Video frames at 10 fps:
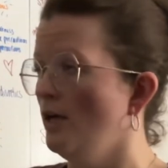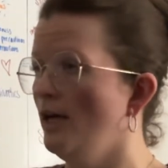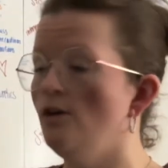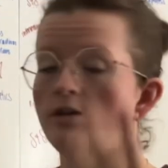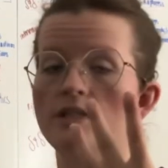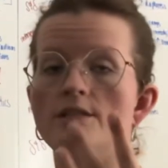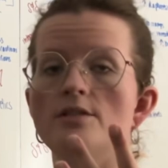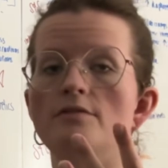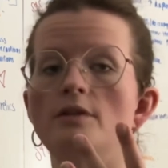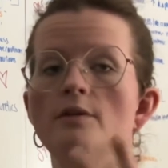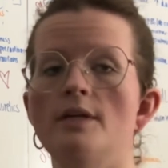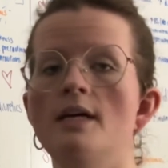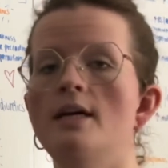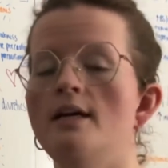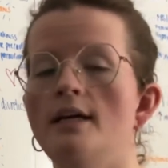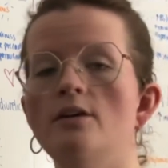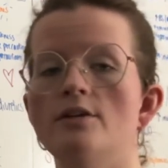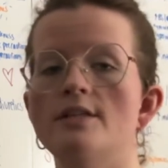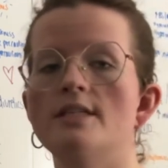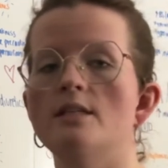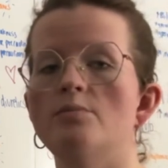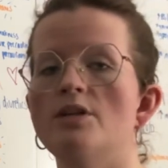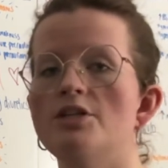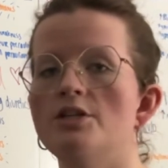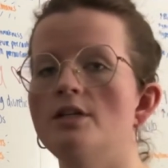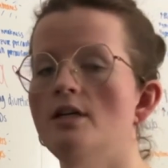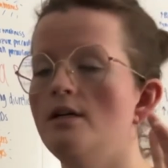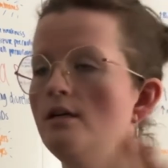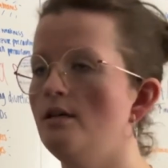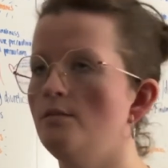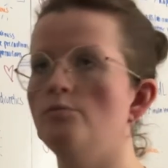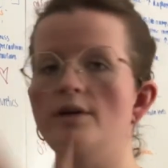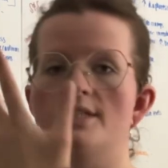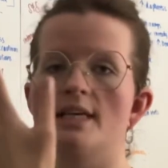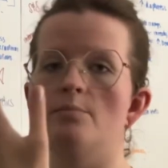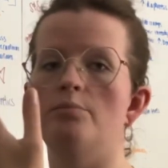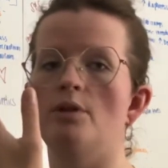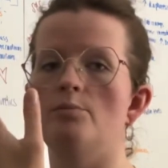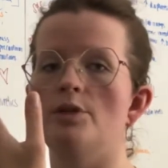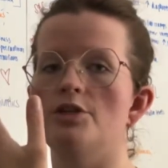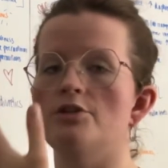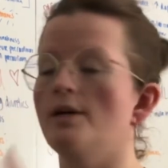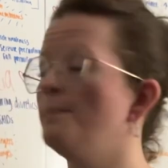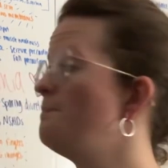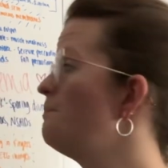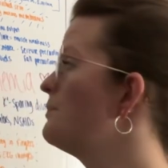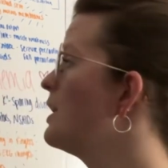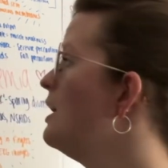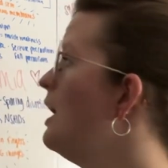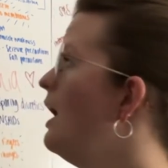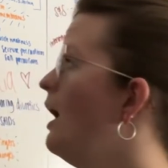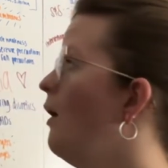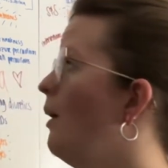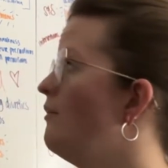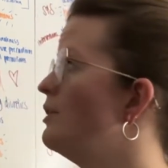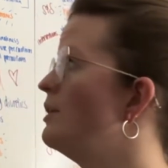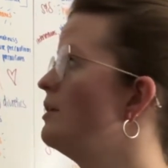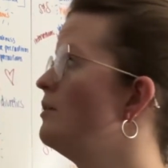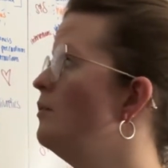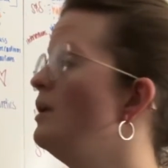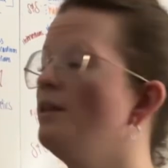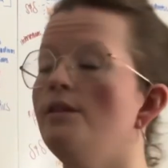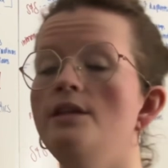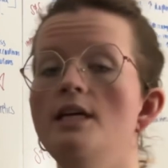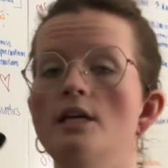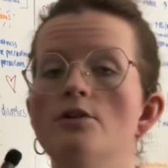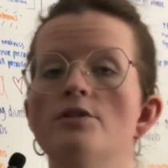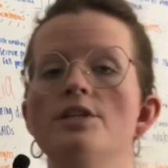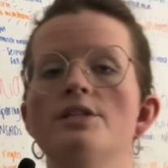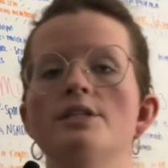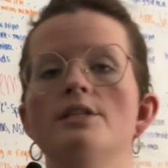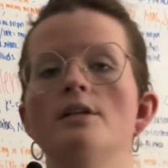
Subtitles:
Increases the fluid, increasing the pressure, brings that blood pressure up. However, with the increase